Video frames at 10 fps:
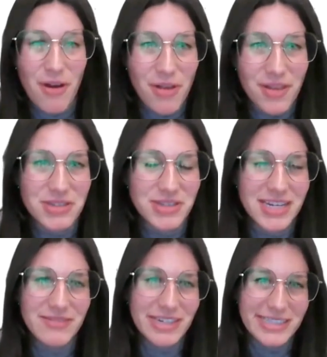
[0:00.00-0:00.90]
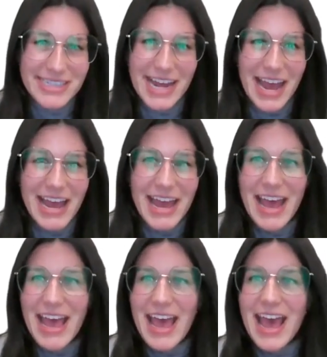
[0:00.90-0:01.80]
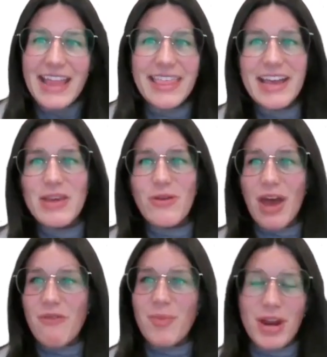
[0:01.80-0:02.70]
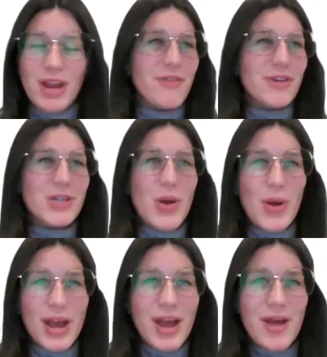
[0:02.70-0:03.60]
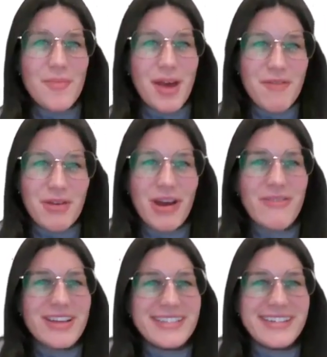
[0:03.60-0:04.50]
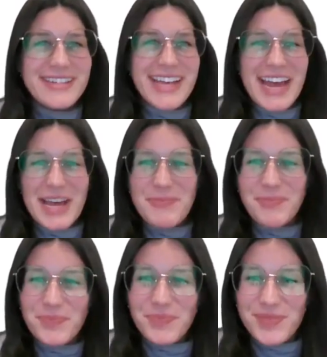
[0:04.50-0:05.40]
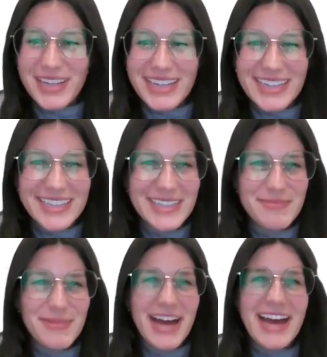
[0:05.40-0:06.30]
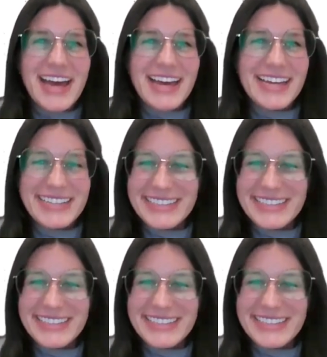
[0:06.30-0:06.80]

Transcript: for all that you did for today. And thank you, everybody, for showing up. Have a great rest of your day. Bye.